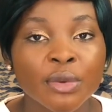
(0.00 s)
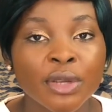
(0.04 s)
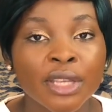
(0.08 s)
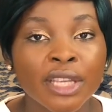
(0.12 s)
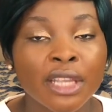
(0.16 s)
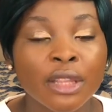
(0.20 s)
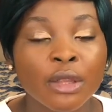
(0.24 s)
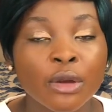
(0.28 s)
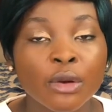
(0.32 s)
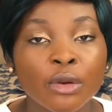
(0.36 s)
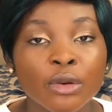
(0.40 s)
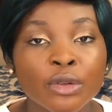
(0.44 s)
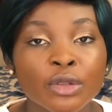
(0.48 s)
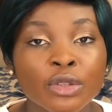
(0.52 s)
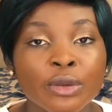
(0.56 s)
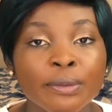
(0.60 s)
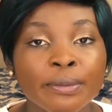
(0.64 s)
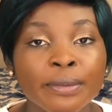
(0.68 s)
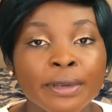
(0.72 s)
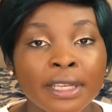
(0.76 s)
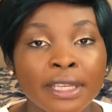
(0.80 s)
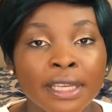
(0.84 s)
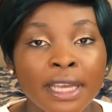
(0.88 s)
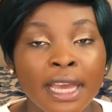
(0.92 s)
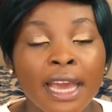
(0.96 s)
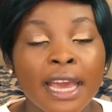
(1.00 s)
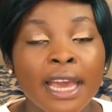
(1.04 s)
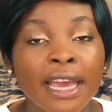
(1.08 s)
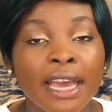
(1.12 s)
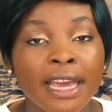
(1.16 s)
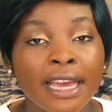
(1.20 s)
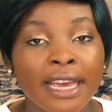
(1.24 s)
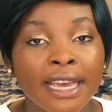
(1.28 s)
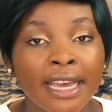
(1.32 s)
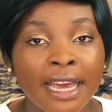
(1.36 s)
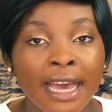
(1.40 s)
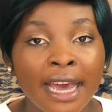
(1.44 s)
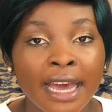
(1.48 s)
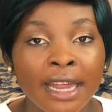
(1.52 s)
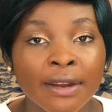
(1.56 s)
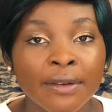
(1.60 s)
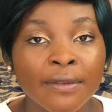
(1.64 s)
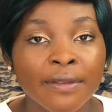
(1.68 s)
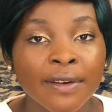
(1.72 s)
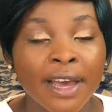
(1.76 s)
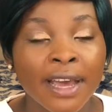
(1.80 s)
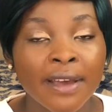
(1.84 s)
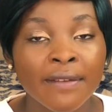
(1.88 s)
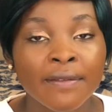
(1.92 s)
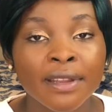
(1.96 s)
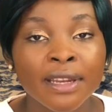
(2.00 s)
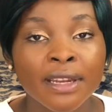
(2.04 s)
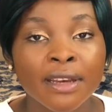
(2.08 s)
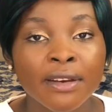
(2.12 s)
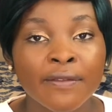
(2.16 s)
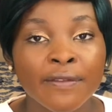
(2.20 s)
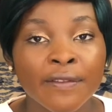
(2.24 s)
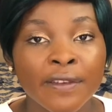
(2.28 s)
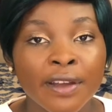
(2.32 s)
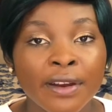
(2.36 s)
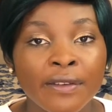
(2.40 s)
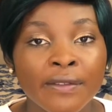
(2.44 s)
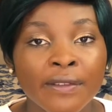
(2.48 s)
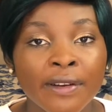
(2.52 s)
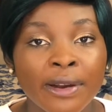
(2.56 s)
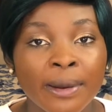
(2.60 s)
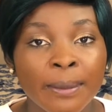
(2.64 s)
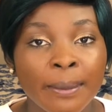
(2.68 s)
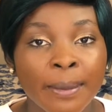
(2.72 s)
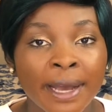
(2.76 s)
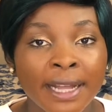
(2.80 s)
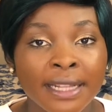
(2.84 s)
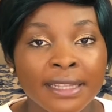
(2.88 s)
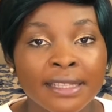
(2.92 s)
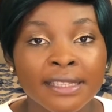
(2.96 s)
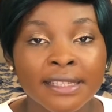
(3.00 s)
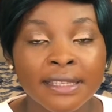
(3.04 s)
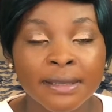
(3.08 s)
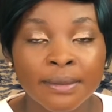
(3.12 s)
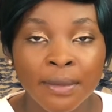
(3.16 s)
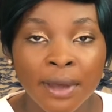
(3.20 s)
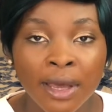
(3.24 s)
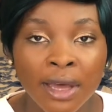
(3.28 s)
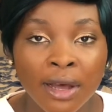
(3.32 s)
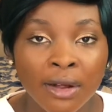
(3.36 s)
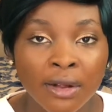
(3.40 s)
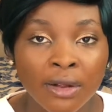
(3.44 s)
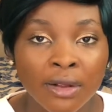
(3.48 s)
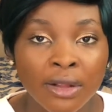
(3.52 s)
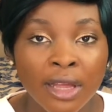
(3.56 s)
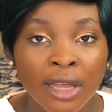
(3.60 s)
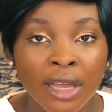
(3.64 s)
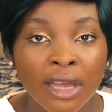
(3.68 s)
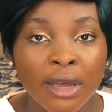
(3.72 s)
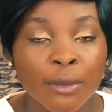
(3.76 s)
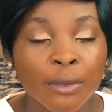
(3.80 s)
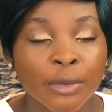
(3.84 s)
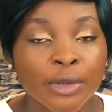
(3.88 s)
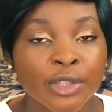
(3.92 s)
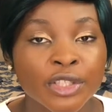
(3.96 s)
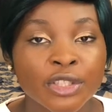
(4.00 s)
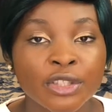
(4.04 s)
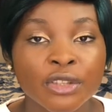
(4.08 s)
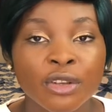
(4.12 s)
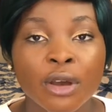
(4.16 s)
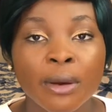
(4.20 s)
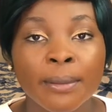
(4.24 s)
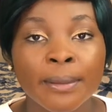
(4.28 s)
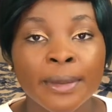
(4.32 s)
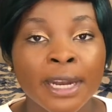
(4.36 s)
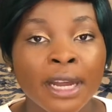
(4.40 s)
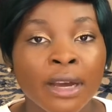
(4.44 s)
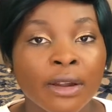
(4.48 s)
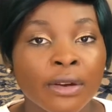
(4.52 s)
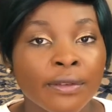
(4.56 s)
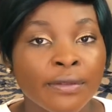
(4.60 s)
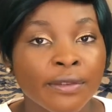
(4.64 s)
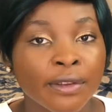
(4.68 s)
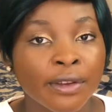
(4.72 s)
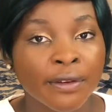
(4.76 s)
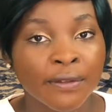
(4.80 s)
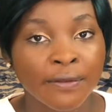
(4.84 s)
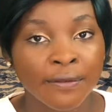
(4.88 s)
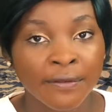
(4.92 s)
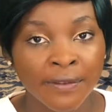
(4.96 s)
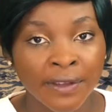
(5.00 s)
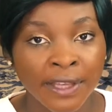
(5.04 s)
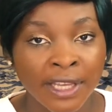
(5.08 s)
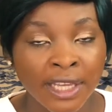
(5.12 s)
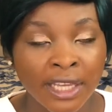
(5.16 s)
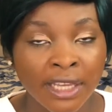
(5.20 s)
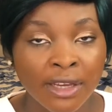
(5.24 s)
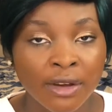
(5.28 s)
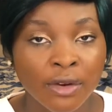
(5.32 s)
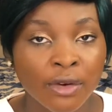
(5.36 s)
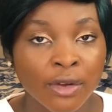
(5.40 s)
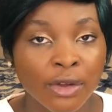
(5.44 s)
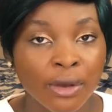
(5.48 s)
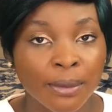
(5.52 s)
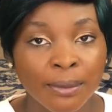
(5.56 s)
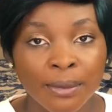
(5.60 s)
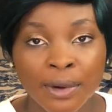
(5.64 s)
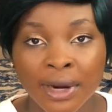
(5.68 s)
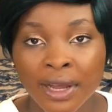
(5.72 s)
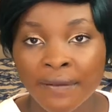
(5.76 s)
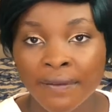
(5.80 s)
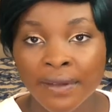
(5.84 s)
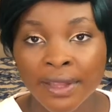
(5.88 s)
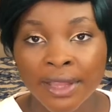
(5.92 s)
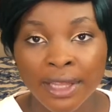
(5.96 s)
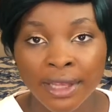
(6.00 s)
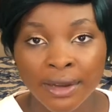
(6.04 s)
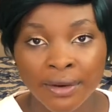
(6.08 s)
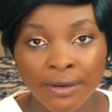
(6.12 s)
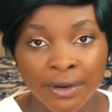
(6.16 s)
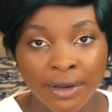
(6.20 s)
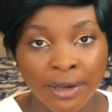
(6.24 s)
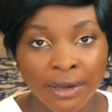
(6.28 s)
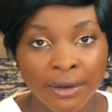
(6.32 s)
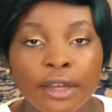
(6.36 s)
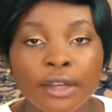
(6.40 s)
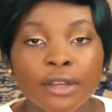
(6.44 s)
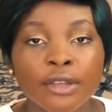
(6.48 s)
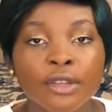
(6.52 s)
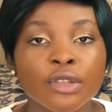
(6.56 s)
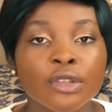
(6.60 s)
We can also be kind of having a very bad smell, which is coming out of your V or your private area.